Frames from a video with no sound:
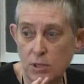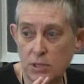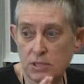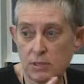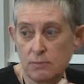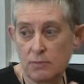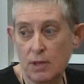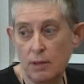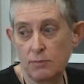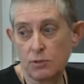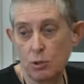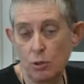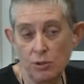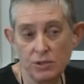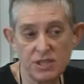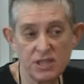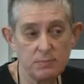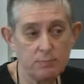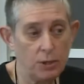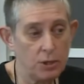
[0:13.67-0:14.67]
It's sometimes
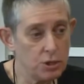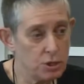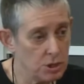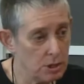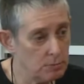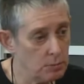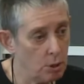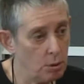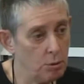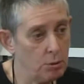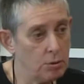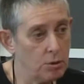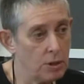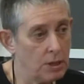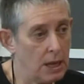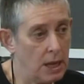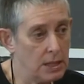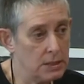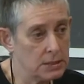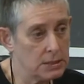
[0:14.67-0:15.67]
called spongy bone or
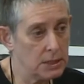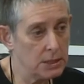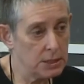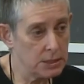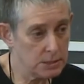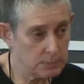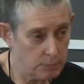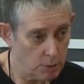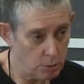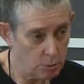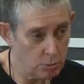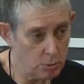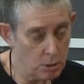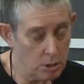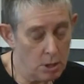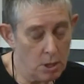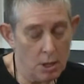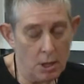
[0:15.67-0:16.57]
cancellous bone.